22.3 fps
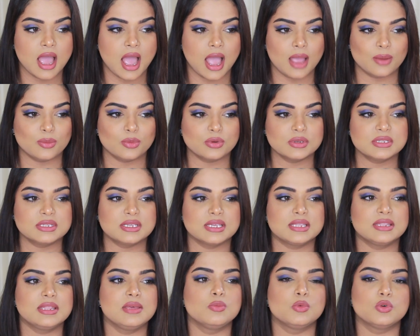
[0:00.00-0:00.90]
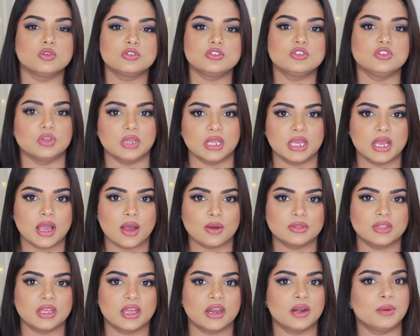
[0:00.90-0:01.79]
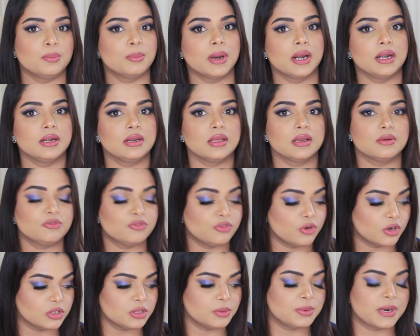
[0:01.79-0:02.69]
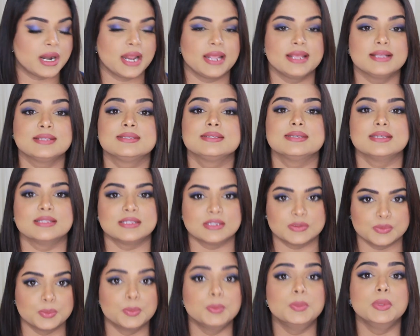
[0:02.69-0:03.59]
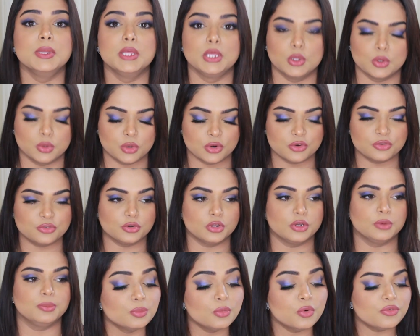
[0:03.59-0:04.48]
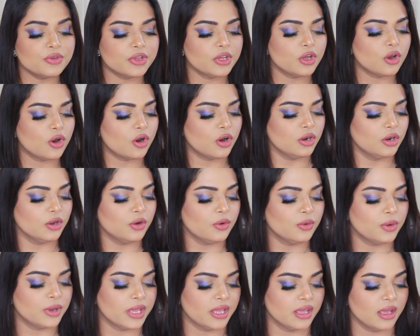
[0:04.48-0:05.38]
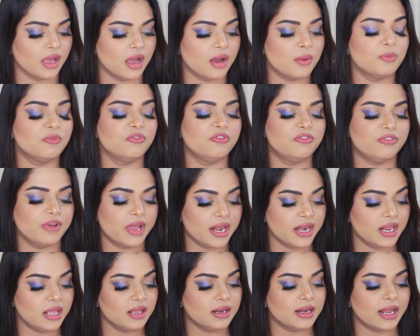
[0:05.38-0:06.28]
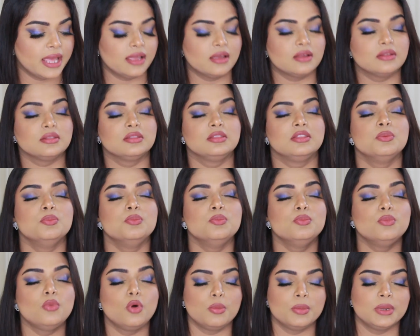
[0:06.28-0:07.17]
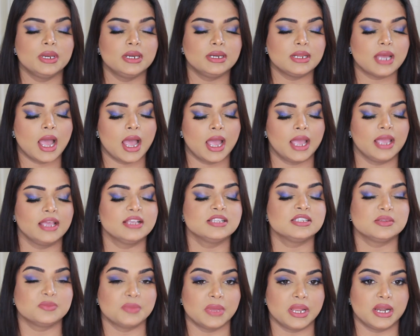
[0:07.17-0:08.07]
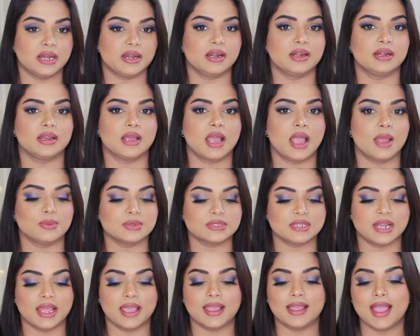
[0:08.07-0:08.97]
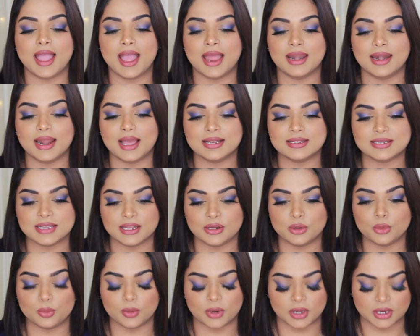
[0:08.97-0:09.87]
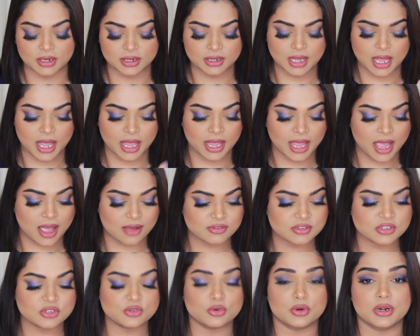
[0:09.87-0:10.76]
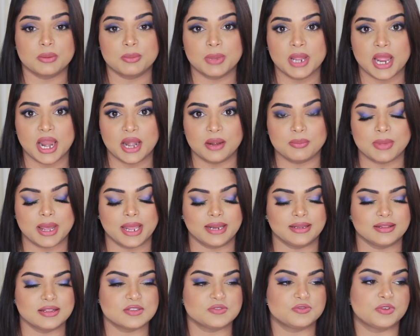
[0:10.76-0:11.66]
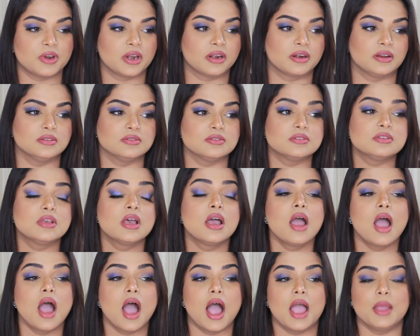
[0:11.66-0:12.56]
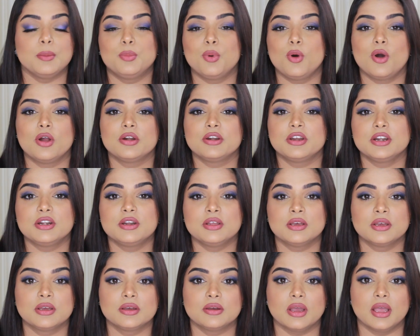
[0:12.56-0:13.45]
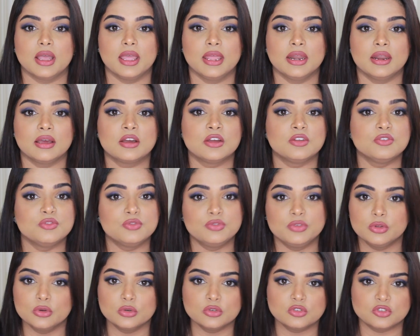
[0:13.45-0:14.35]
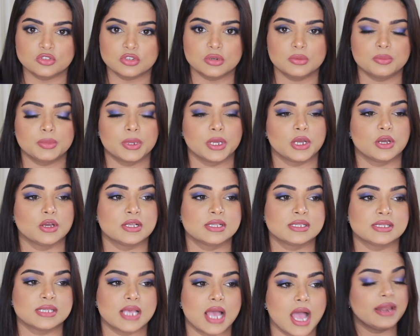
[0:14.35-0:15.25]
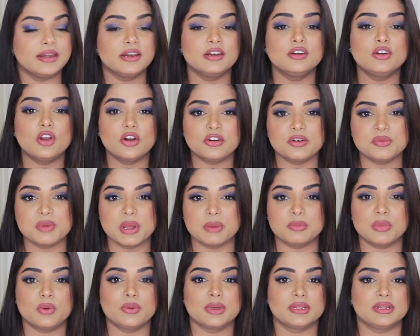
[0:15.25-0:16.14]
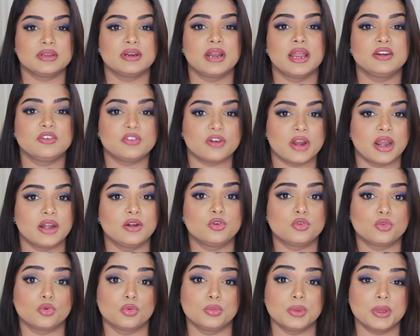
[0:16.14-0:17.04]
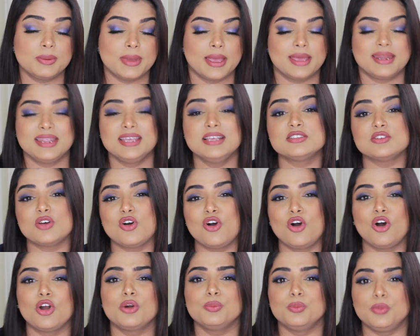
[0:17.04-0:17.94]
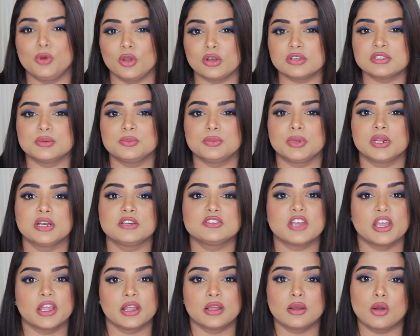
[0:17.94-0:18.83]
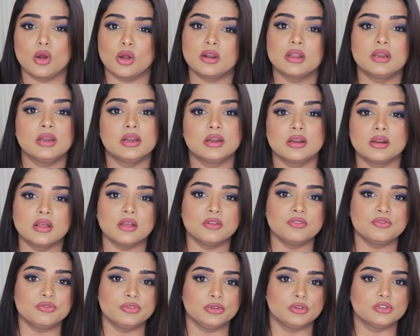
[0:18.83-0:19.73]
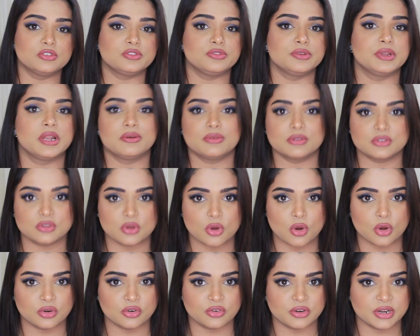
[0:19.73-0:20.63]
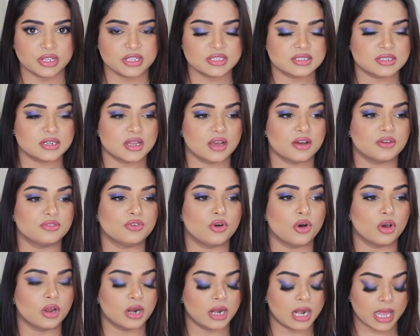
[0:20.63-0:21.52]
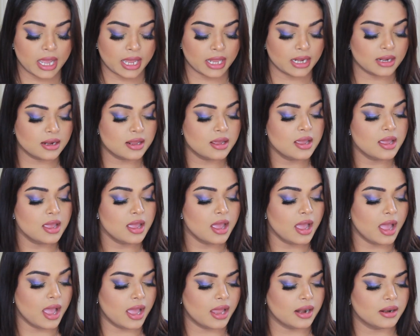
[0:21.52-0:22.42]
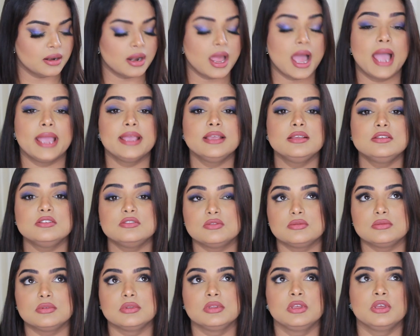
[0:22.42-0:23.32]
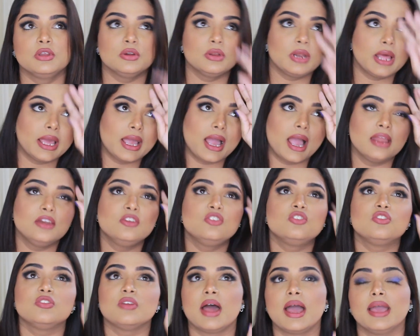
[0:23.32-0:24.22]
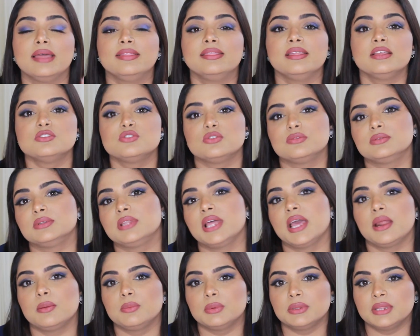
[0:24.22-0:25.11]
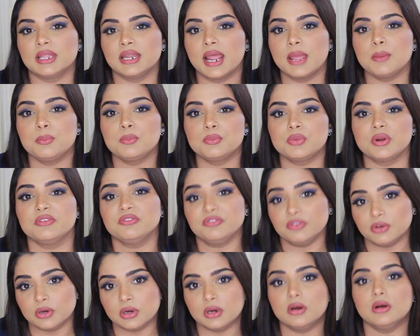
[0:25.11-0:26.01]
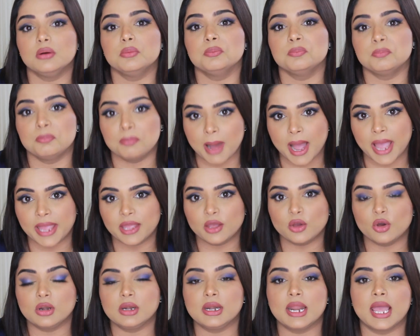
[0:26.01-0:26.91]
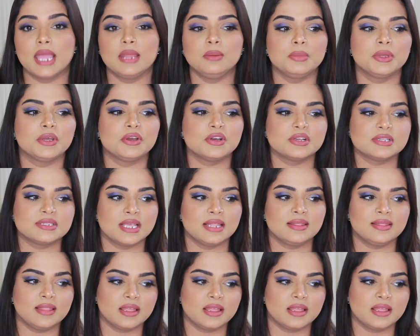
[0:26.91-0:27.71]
I won't say the most unique out there, but for the price, it's beautiful. Moving on. Okay, a very, like, the moment I smelled it, I was like, and I'll tell you what, I have a story behind buying this fragrance. I bought it in a confusion because I did not remember whether I tried ruby berries or blossom blush. I got a little confused when I was ordering stuff online, and like, I try things over there, but then I prefer buying online because then